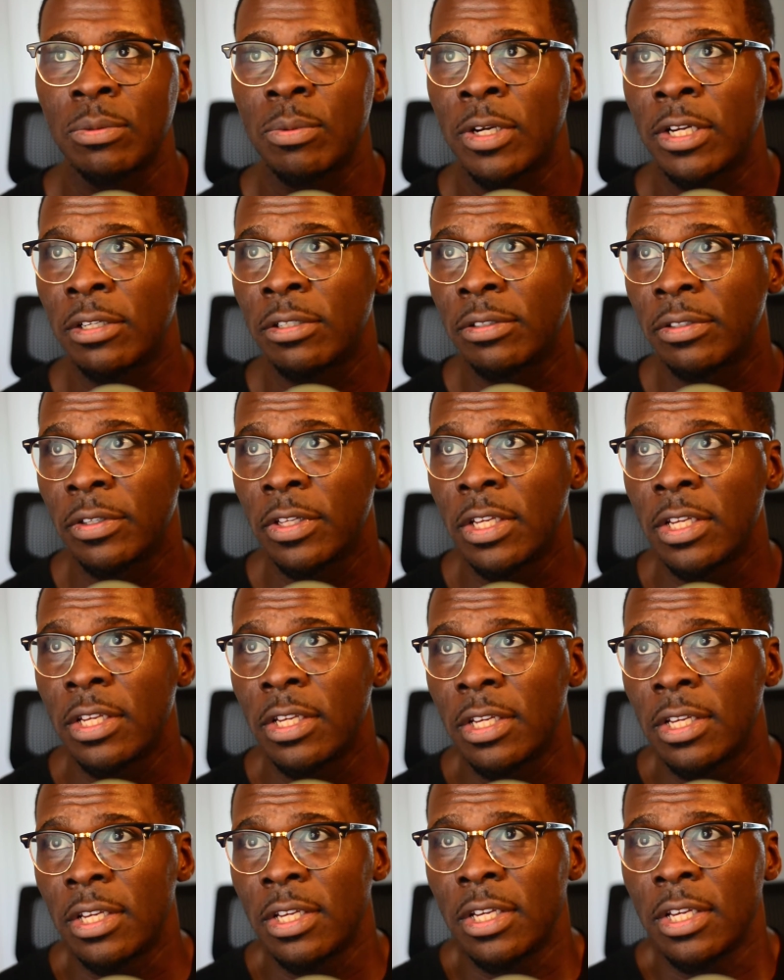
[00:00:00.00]
well.
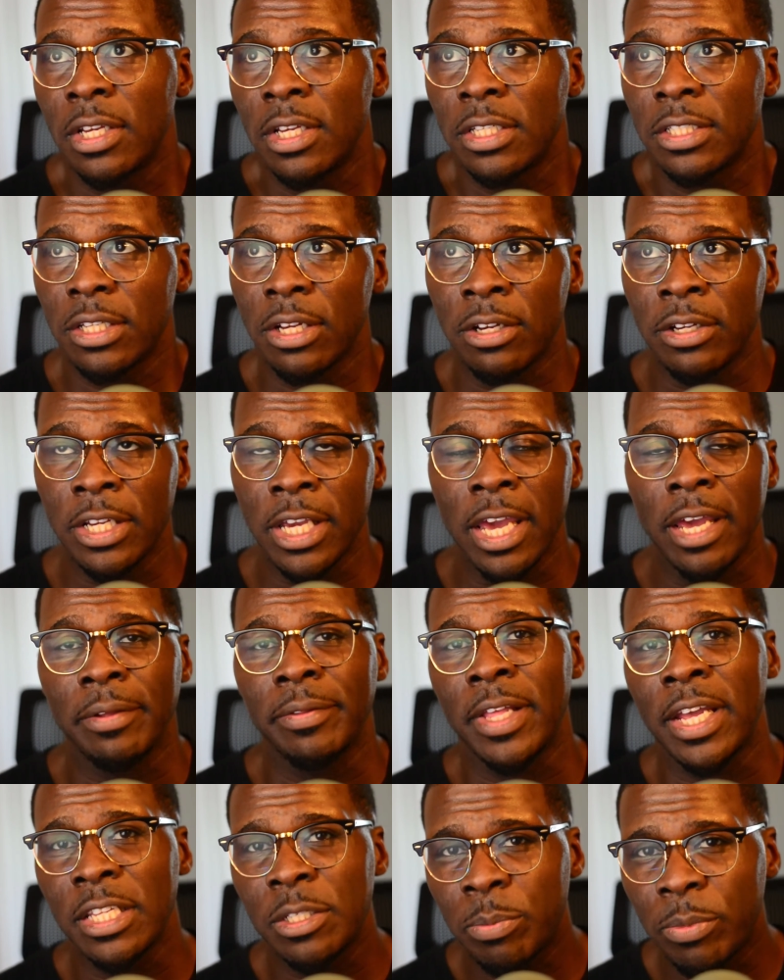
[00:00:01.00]
So yeah,
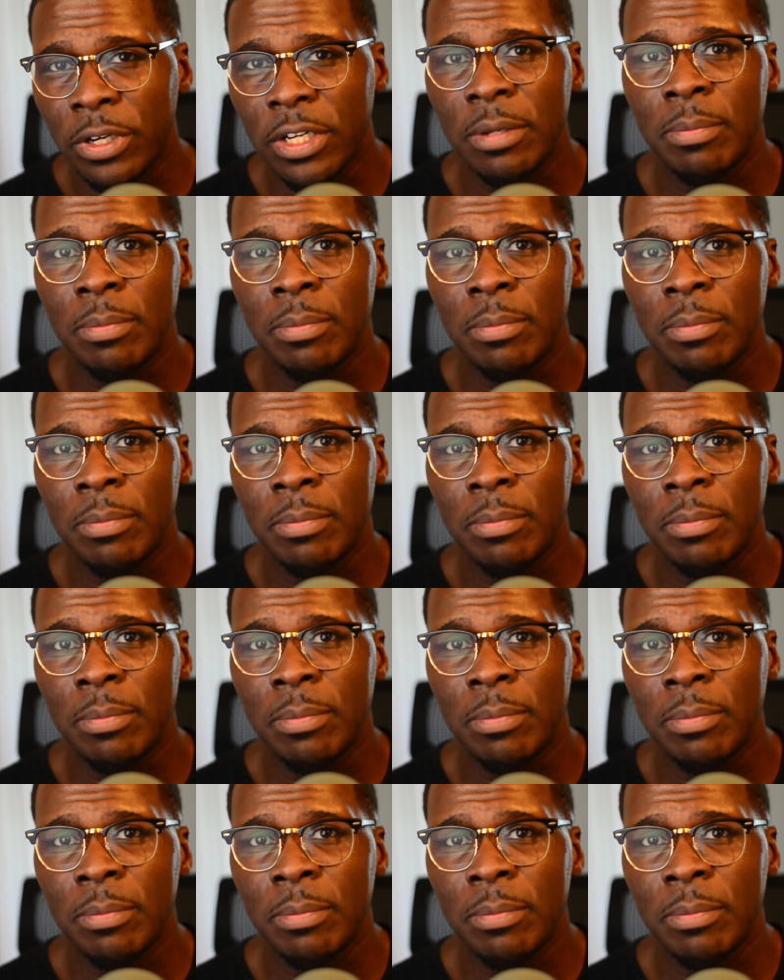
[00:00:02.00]
that's pretty